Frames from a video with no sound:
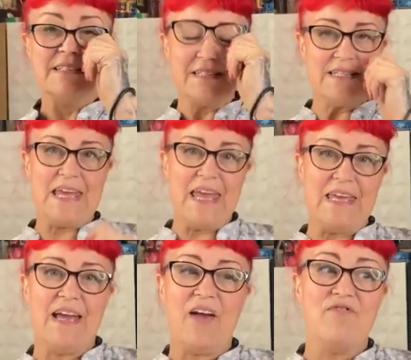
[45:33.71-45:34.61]

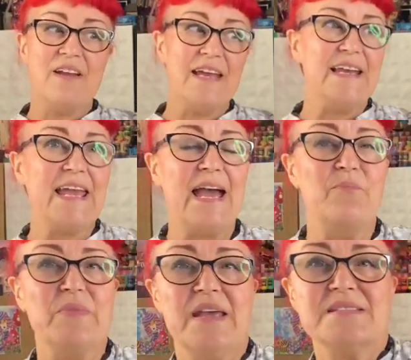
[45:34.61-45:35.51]
today. I really
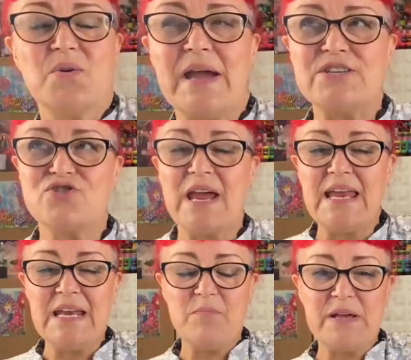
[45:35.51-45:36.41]
am. It's quite
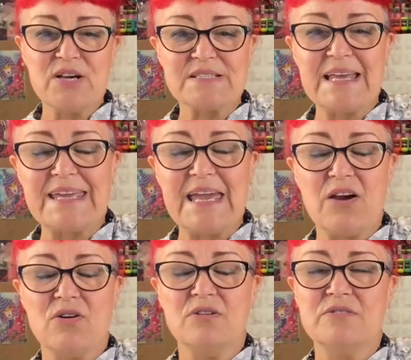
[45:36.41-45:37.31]
draining because I
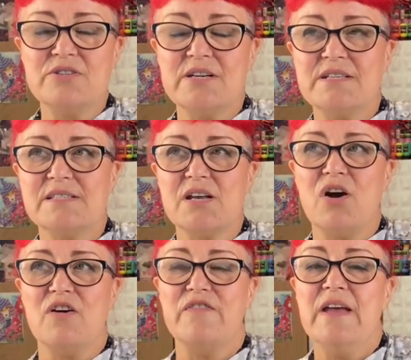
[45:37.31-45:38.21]
get hundreds
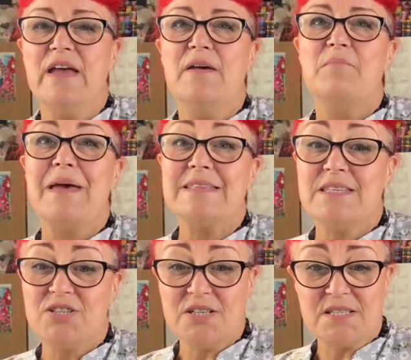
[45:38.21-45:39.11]
of
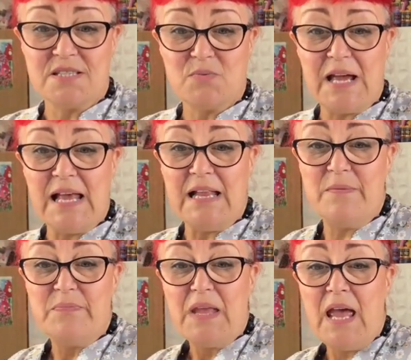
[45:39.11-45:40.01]
messages as well.